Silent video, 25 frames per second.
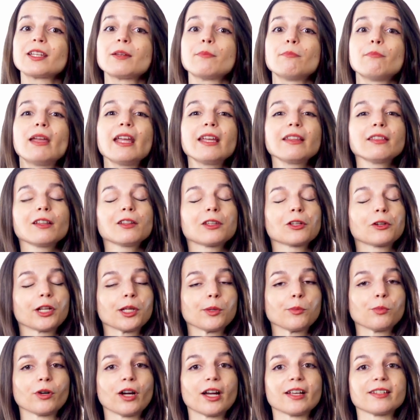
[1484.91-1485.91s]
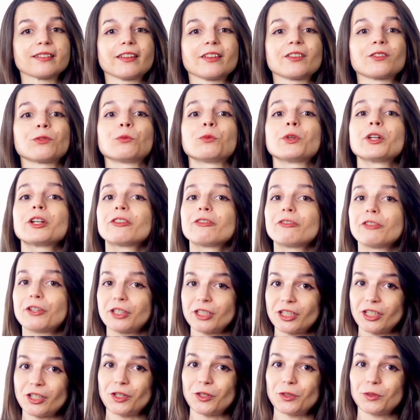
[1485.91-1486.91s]
to make the learning process work for
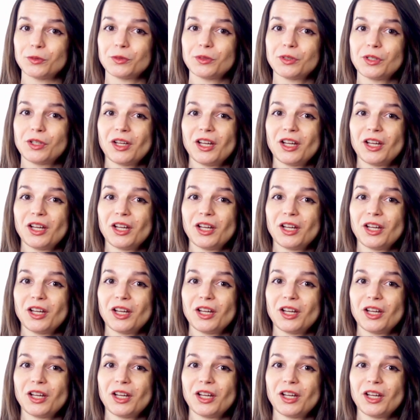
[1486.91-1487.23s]
you.